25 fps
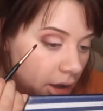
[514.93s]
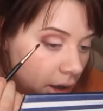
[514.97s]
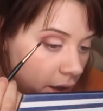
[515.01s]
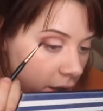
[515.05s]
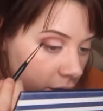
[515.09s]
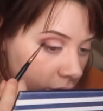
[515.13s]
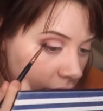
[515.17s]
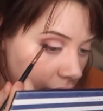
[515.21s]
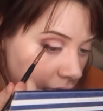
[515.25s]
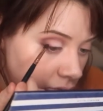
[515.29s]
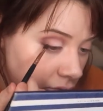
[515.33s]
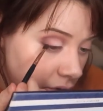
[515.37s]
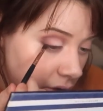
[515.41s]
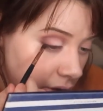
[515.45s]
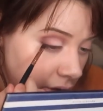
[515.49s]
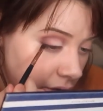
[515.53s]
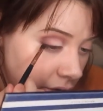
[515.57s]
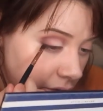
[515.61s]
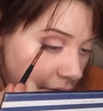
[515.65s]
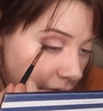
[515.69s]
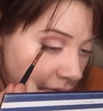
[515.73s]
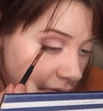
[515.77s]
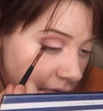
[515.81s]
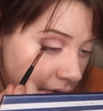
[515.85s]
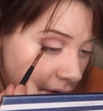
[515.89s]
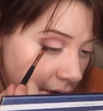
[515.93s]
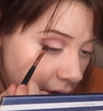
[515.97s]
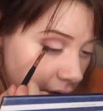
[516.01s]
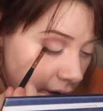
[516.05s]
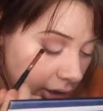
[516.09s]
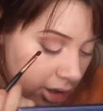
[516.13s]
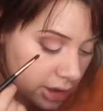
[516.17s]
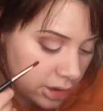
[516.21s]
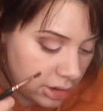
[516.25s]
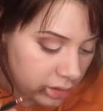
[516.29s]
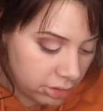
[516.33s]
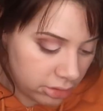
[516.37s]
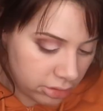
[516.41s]
and I really do think
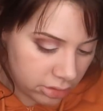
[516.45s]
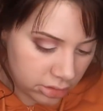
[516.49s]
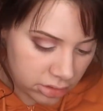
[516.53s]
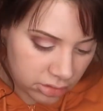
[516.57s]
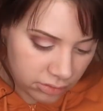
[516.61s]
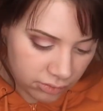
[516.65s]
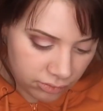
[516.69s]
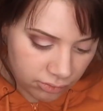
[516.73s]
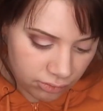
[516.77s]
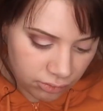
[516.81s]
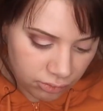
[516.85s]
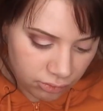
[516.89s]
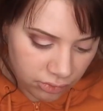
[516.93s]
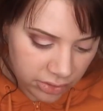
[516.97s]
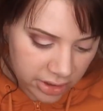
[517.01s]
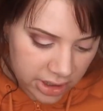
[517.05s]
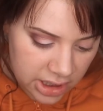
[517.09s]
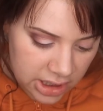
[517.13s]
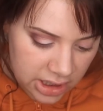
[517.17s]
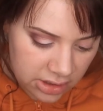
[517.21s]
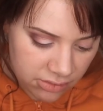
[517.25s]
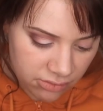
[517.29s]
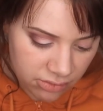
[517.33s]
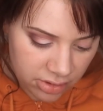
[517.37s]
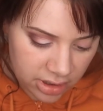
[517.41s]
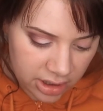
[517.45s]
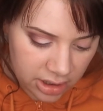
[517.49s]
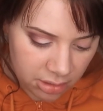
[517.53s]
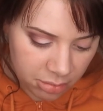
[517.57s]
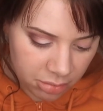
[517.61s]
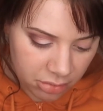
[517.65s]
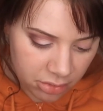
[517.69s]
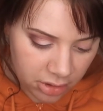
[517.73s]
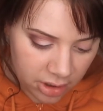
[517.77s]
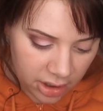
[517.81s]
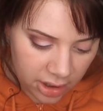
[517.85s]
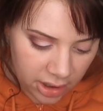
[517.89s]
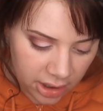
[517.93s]
it looks really, really
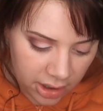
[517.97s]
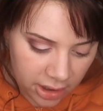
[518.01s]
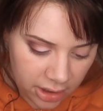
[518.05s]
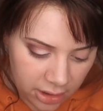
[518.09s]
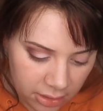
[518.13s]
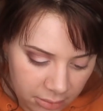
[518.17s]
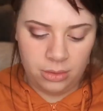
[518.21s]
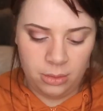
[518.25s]
pretty.